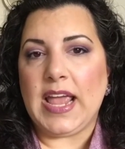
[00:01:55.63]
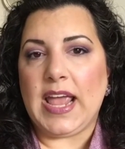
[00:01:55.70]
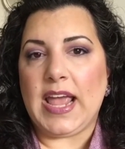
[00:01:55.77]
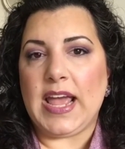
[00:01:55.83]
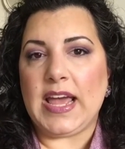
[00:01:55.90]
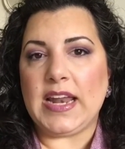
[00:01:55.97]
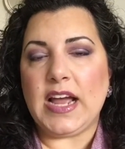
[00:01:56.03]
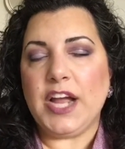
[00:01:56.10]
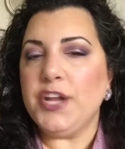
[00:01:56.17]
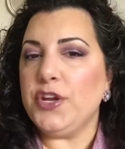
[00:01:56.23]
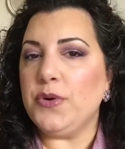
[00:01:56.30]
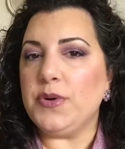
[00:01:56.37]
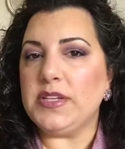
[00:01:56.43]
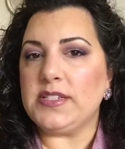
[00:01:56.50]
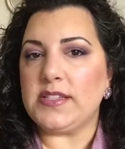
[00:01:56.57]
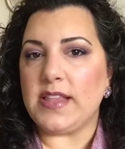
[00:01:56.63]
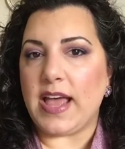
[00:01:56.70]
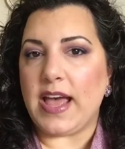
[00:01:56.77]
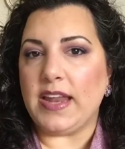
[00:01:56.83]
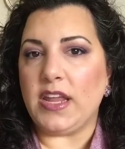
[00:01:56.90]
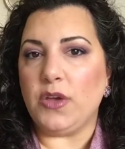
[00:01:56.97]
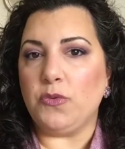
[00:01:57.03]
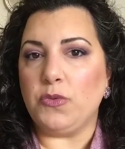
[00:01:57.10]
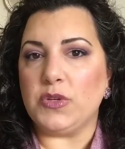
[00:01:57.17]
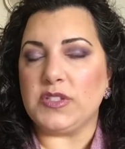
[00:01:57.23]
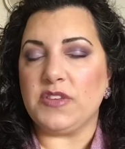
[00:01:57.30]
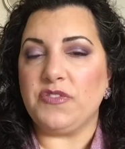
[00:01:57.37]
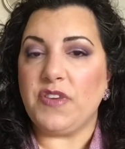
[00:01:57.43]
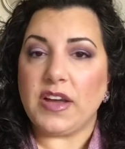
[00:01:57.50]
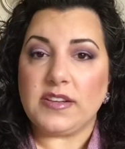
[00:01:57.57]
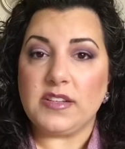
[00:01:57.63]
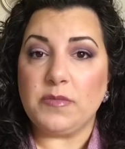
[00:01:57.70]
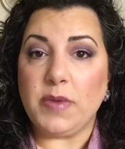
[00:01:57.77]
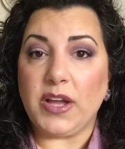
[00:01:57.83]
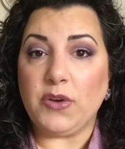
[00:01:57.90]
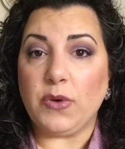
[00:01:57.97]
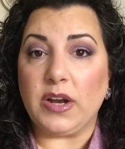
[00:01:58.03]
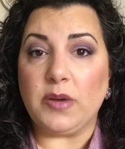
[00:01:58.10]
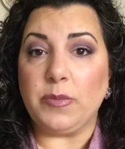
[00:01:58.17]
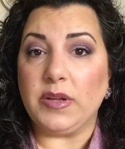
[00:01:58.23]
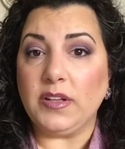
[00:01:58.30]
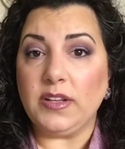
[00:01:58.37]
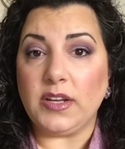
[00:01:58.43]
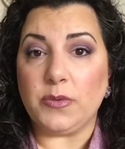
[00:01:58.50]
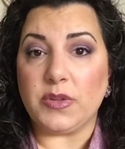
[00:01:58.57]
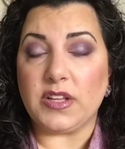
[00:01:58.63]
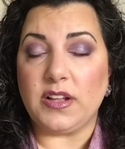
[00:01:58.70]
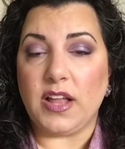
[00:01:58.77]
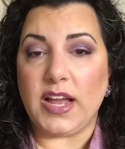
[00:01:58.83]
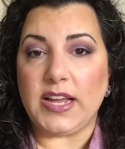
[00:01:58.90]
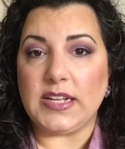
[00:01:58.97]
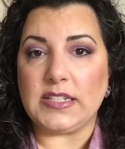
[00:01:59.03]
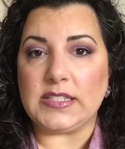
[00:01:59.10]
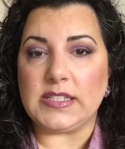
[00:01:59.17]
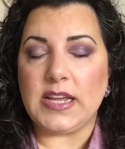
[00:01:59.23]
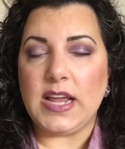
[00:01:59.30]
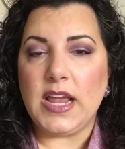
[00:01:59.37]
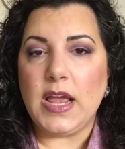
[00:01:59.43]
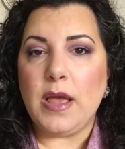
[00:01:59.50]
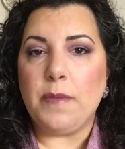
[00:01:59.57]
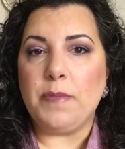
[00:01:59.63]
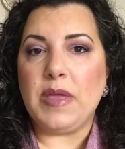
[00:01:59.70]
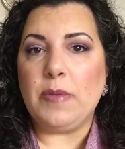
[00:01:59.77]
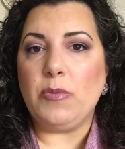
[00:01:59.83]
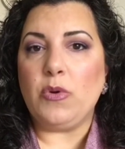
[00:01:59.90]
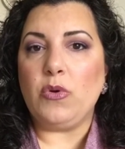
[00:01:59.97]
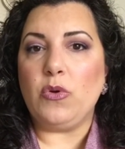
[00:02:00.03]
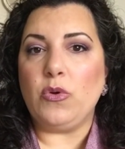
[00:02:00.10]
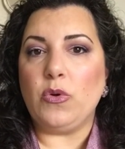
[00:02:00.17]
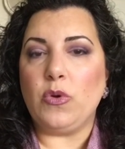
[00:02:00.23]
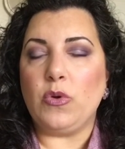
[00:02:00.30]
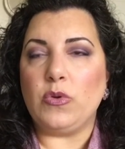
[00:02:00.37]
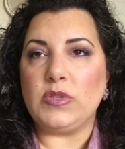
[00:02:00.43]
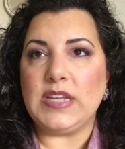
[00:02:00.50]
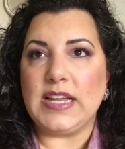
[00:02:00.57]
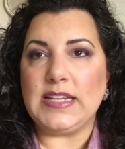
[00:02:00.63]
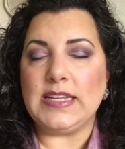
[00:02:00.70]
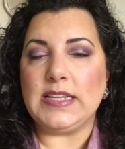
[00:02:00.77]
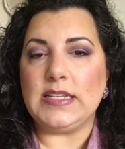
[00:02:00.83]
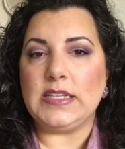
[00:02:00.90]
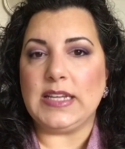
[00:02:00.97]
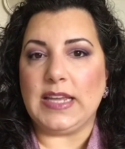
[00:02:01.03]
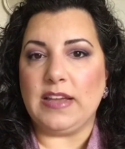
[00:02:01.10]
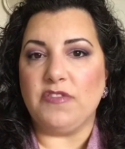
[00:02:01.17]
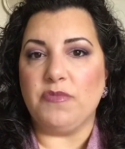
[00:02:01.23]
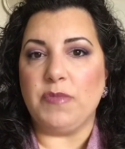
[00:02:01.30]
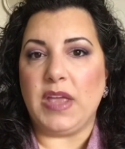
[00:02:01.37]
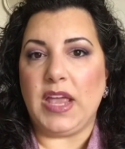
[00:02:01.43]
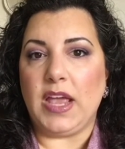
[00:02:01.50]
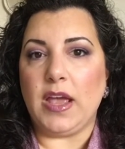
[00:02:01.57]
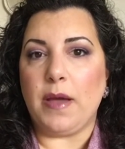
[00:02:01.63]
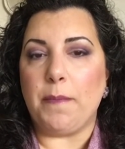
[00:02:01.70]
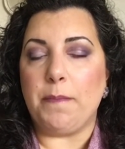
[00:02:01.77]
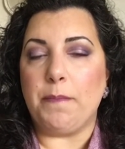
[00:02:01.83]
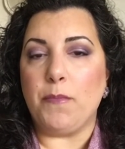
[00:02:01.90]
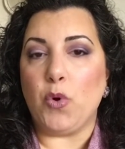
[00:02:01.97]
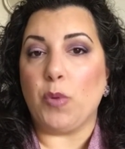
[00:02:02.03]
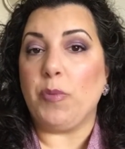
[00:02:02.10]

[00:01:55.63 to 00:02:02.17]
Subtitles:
And I noticed that it was affecting my credibility with clients. People tended to give me more